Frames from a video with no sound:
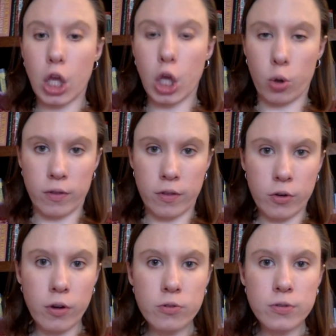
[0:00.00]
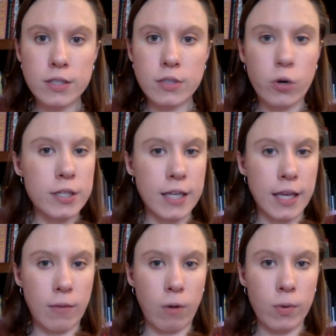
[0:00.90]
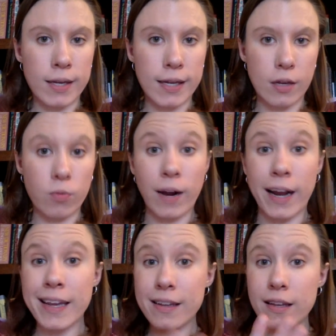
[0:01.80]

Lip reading: go to the grocery store to get what we need, right?